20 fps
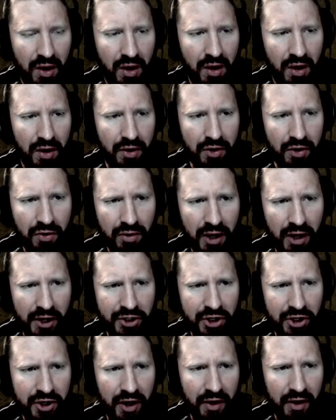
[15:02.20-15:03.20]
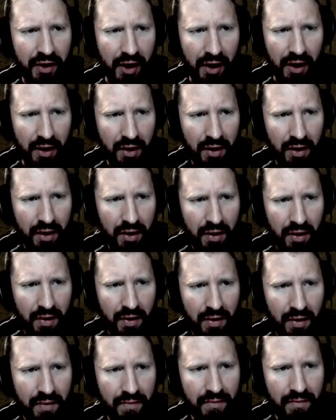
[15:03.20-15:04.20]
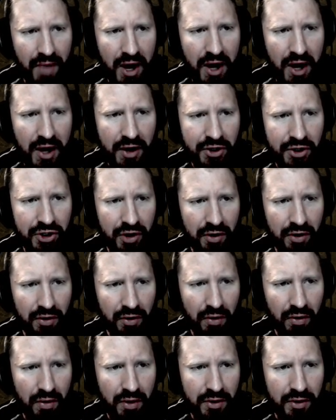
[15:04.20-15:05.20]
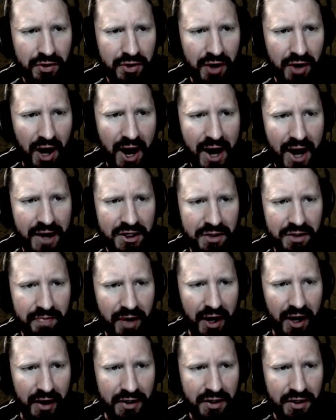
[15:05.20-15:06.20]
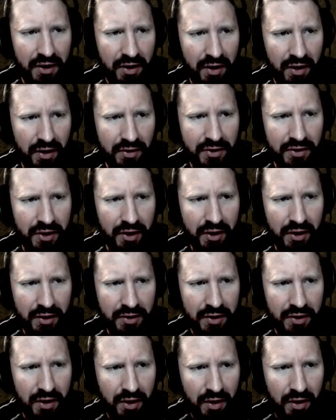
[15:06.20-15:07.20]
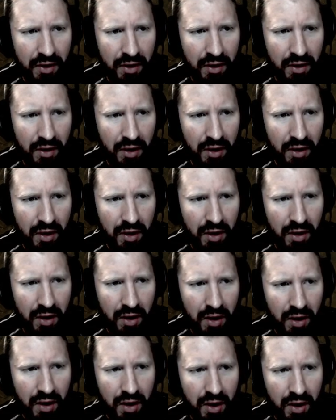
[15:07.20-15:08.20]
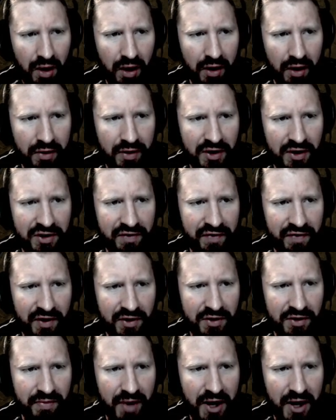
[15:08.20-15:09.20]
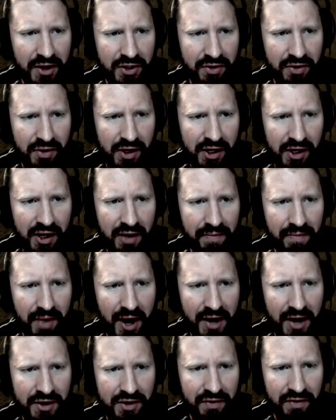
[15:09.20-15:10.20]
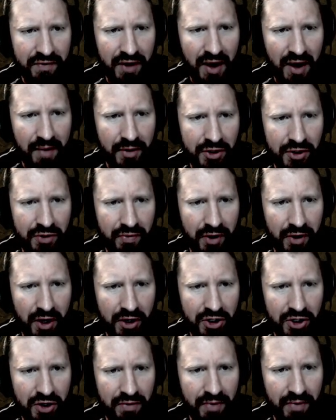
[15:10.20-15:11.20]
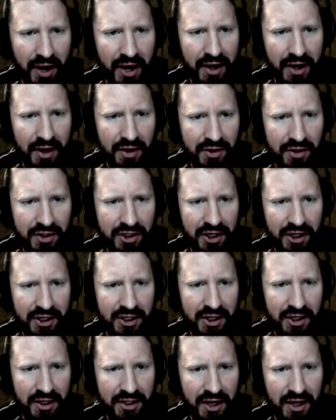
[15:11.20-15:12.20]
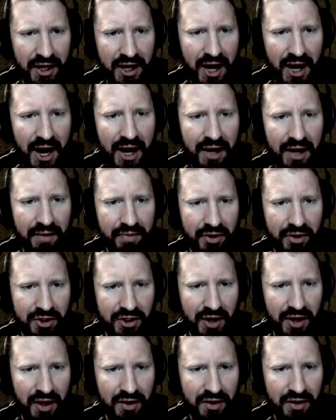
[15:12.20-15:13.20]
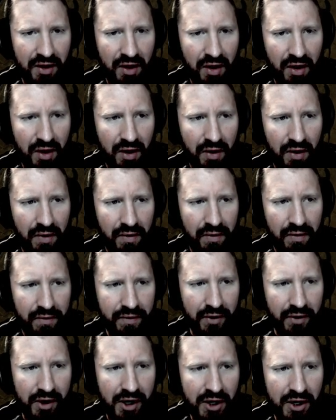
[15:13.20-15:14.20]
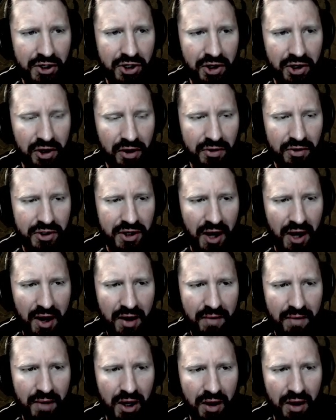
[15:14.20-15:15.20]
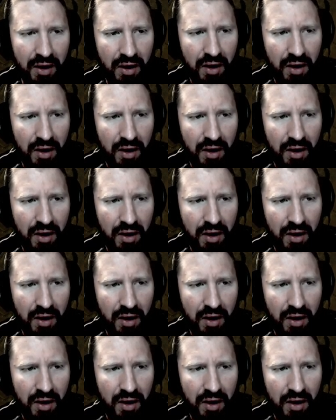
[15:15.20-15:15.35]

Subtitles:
New legendary, Mage Lord's Aspect. Are you serious? Increased Veer's Mastery Key passive damage reduction by 6 to 9% for each close enemy.